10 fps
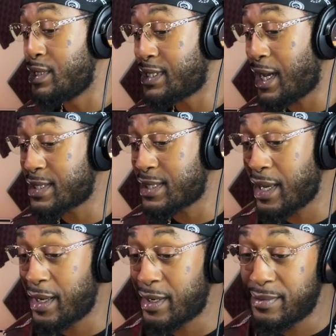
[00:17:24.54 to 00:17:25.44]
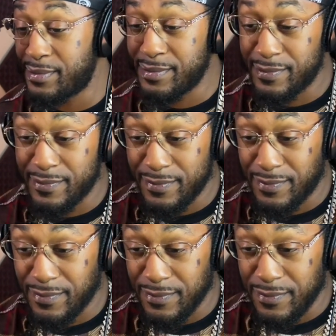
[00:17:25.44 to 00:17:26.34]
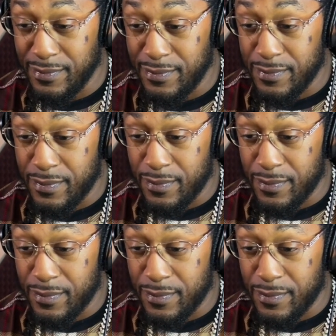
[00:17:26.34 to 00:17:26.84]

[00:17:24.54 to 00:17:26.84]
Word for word: intoxicated. How much have you had to drink tonight, bud? Be honest with me.